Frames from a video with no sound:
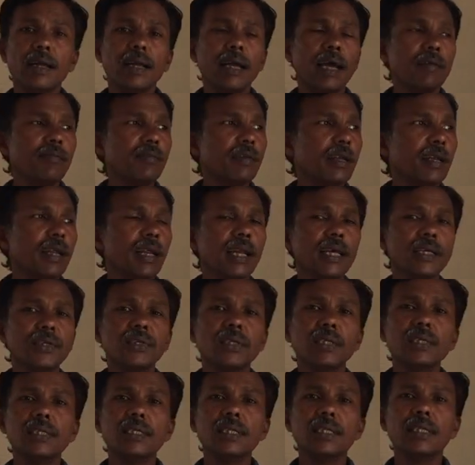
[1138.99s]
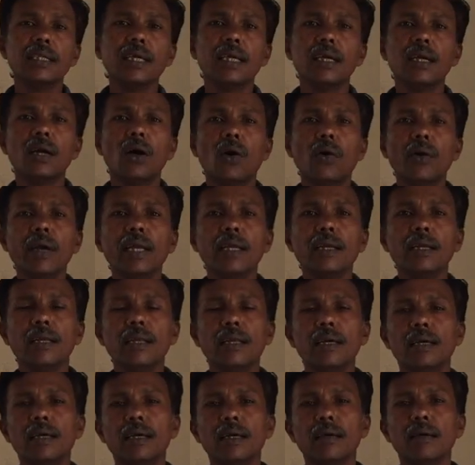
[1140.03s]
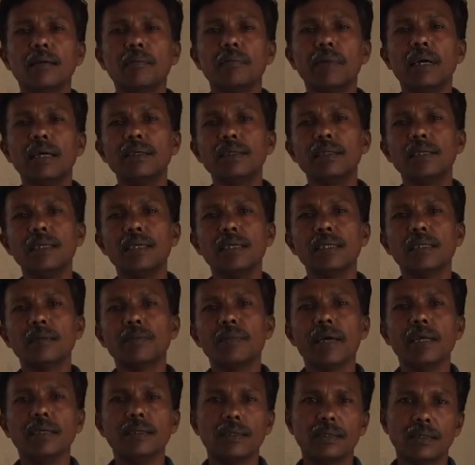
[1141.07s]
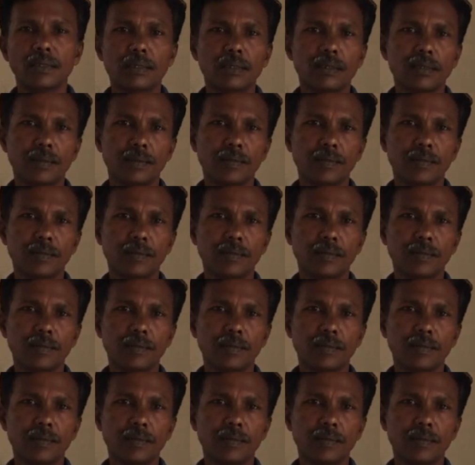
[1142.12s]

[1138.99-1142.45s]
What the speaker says: and after elections, they go in Mercedes-Benz,